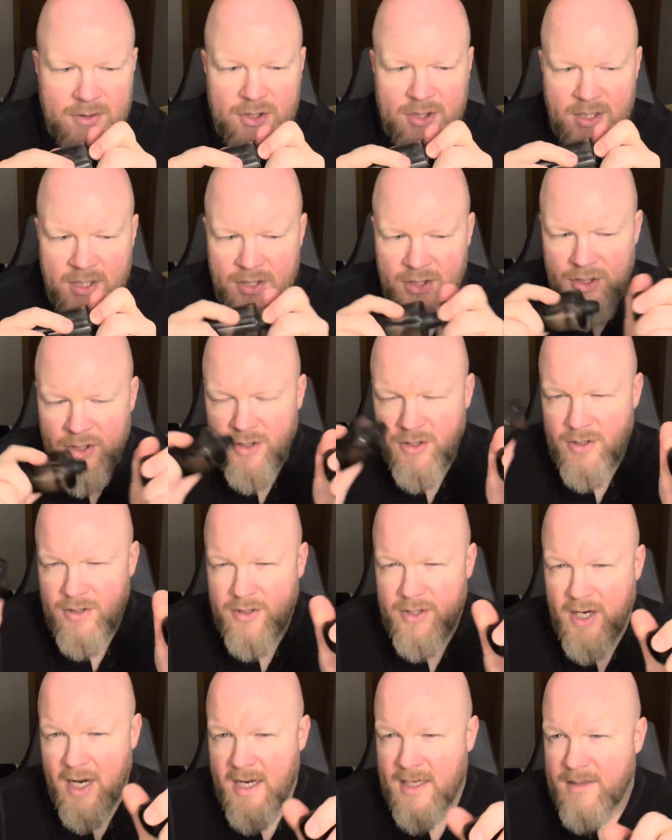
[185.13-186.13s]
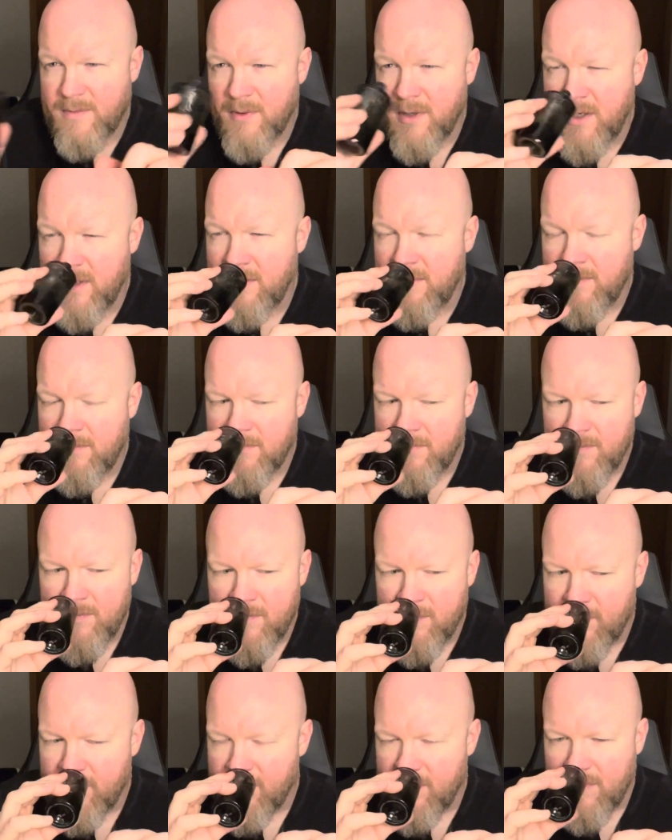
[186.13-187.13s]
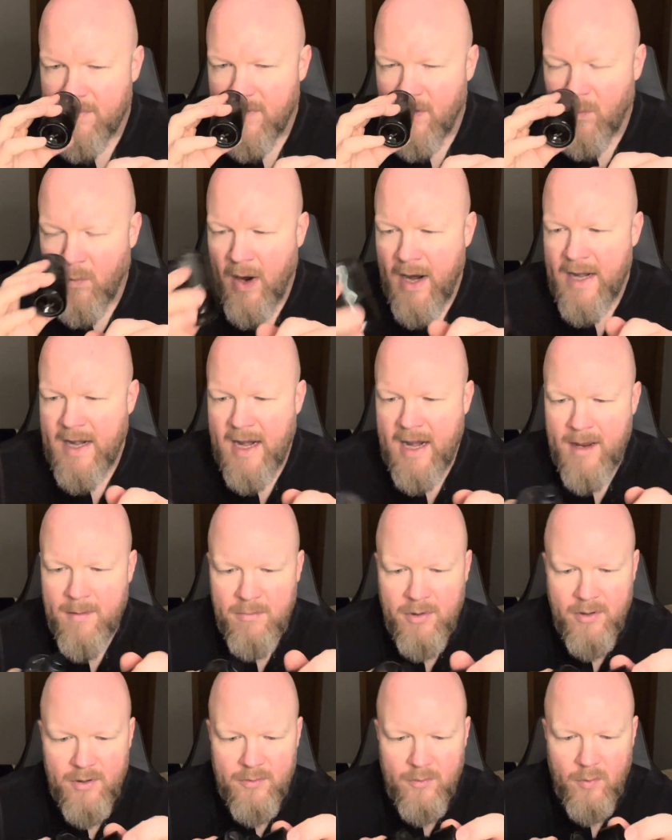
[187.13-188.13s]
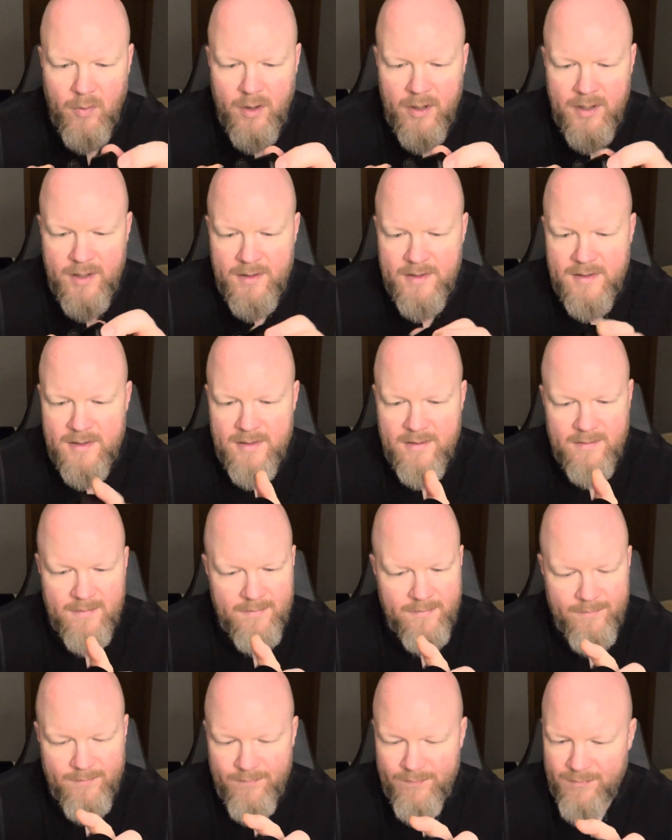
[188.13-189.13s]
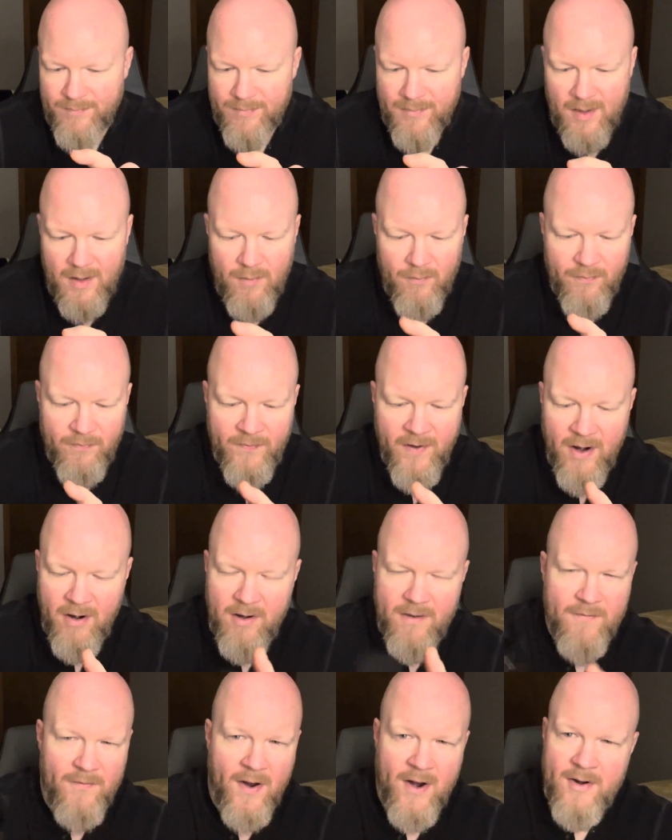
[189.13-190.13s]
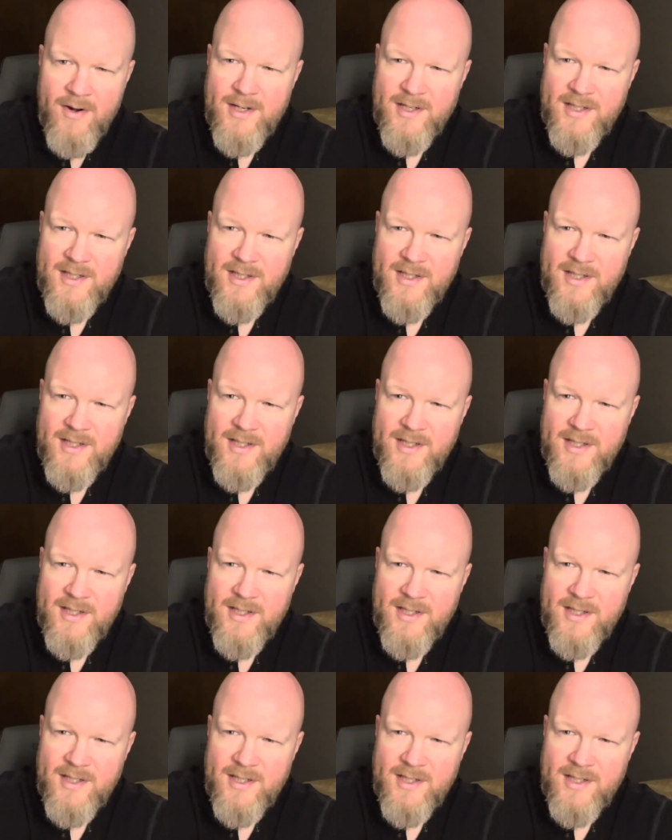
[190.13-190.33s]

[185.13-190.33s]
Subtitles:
ginger, jasmine, white amber, and woods. Very, very